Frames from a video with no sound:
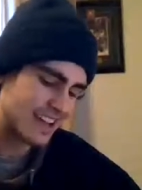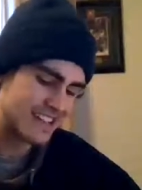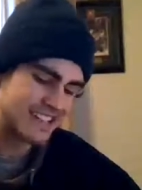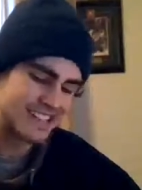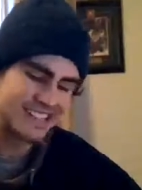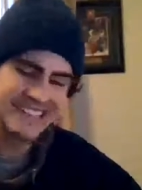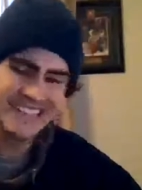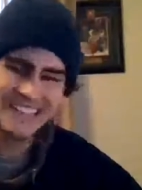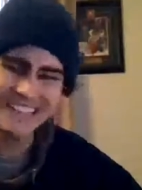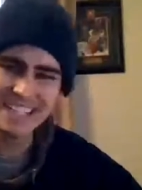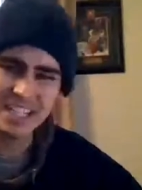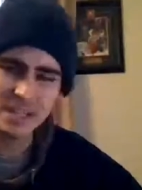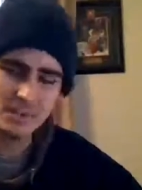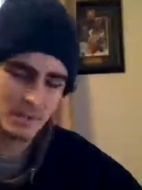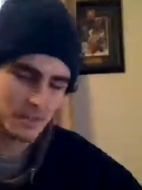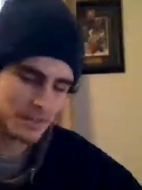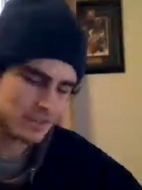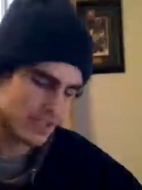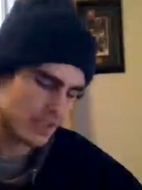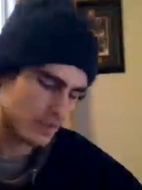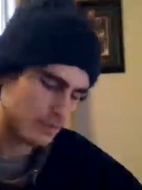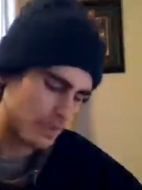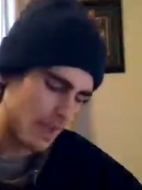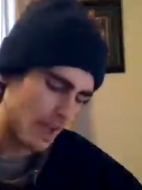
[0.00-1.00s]

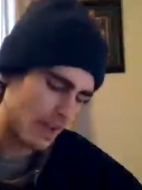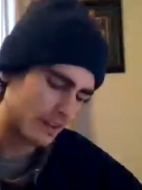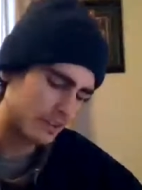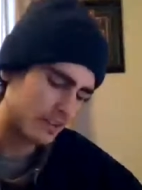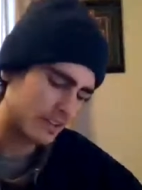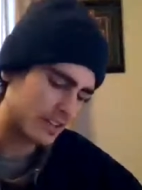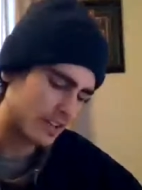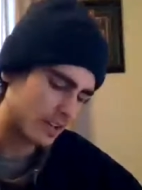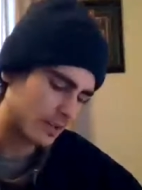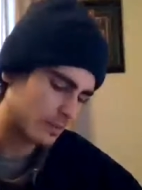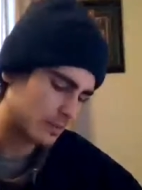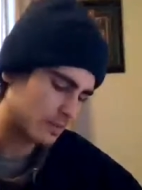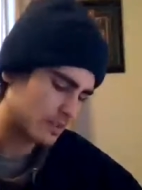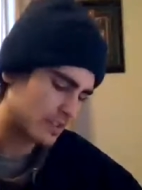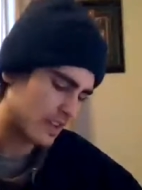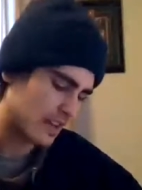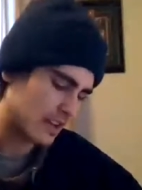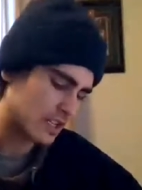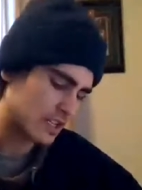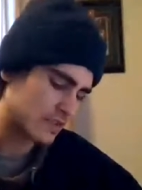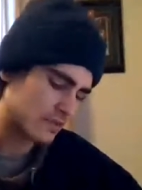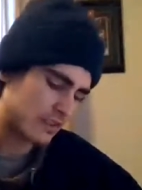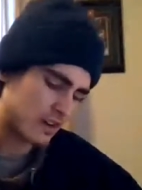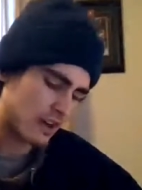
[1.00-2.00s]
60% penalty kill
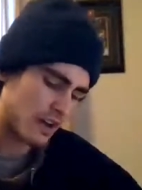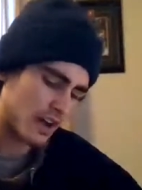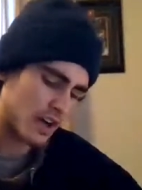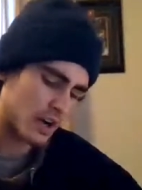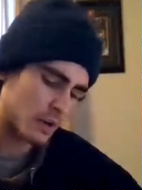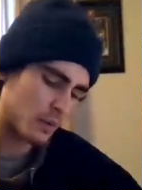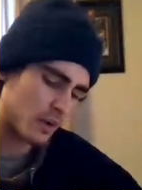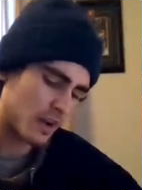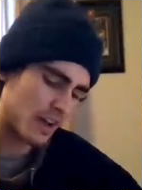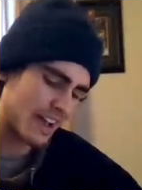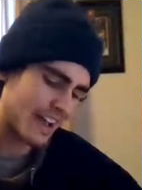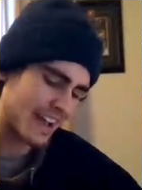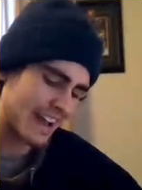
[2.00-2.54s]
percentage for Ottawa,